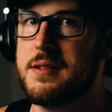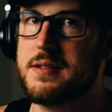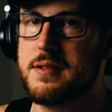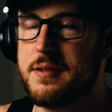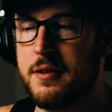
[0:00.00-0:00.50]

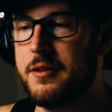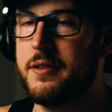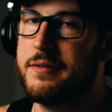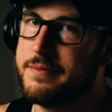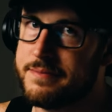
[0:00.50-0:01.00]

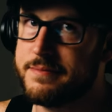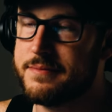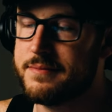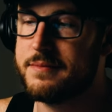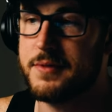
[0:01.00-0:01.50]
So,
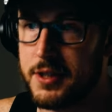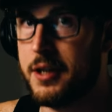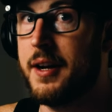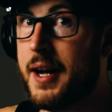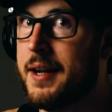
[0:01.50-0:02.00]
you
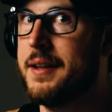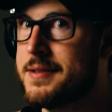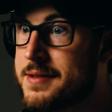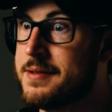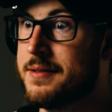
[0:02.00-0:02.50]
know,
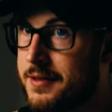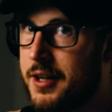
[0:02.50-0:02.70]
80s.